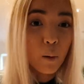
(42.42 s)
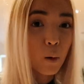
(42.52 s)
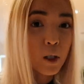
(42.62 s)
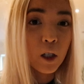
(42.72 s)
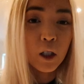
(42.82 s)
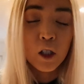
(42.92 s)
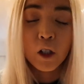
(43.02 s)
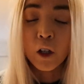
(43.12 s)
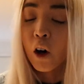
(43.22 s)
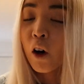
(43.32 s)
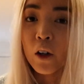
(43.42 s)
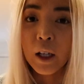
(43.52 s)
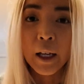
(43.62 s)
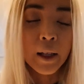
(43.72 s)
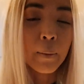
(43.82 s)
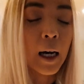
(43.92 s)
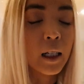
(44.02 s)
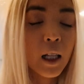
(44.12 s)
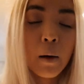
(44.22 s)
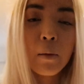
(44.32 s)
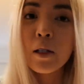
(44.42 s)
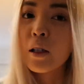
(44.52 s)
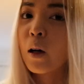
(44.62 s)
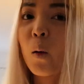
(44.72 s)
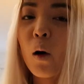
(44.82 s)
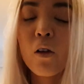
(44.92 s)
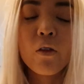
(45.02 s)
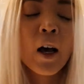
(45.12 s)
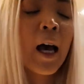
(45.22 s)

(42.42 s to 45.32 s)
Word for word: it wasn't going to turn on and then my alarm wasn't going off